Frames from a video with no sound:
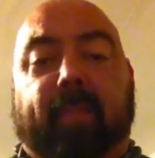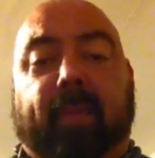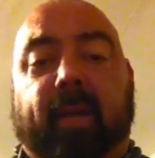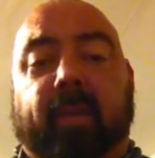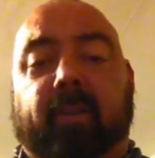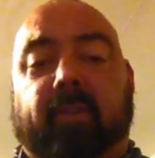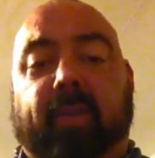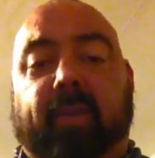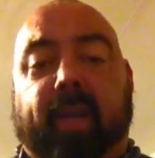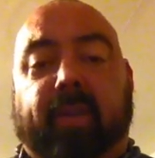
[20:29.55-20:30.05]

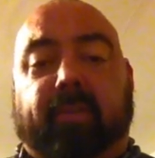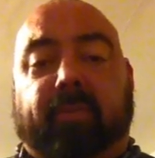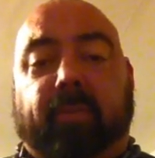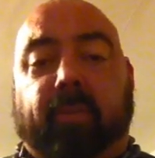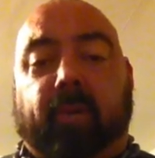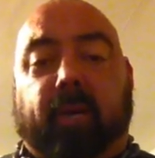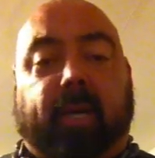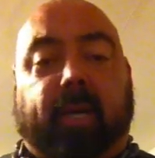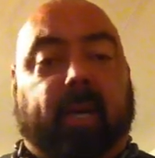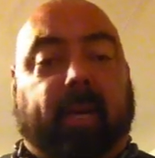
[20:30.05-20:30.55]
page have asked
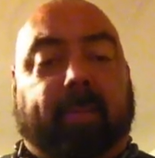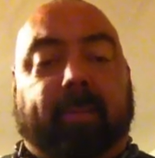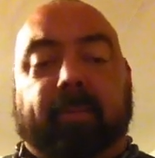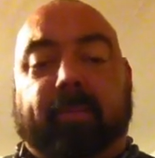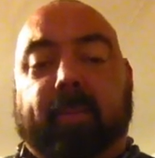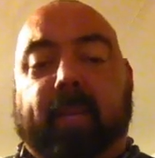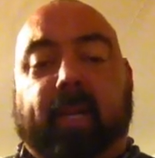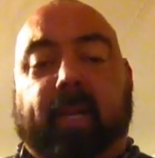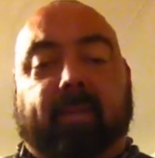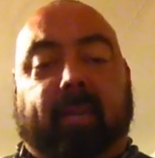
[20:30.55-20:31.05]
for. I'll get up
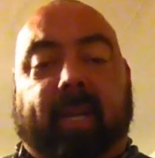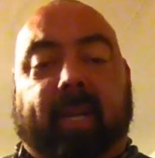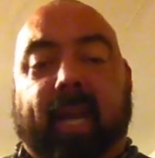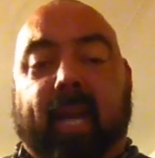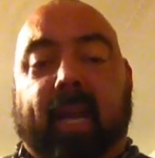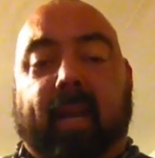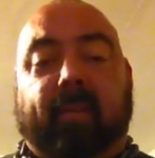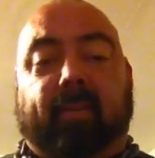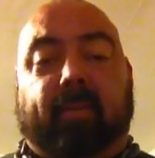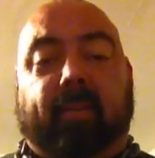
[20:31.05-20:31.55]
as many as I
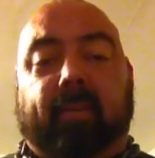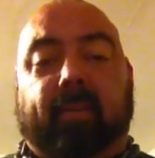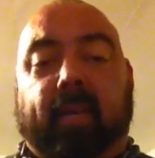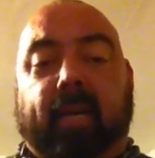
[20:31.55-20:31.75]
can.